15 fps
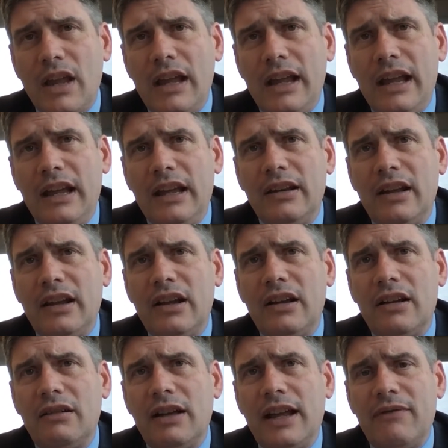And,
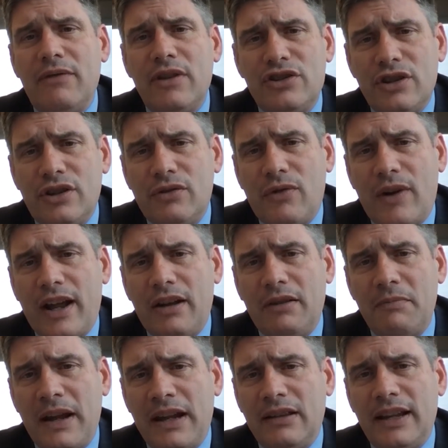uh, and visited around
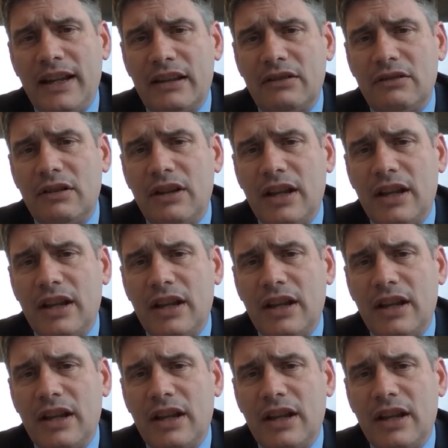mainly in,